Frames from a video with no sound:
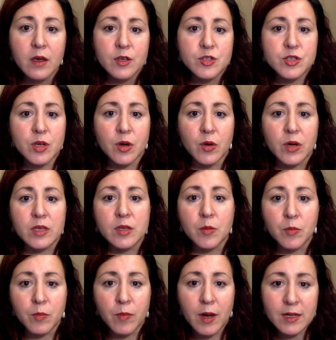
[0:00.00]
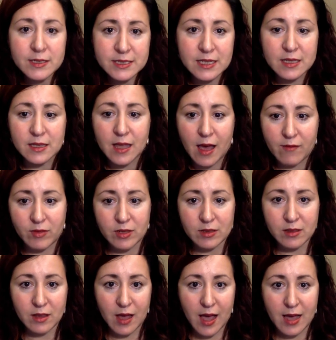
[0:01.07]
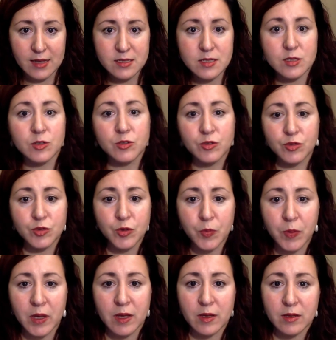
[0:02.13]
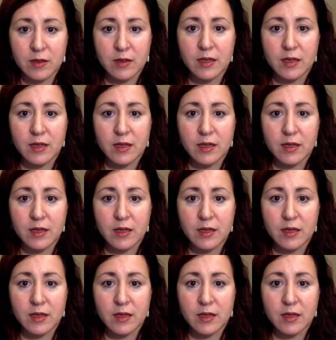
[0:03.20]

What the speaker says: So in a multi-level class, grouping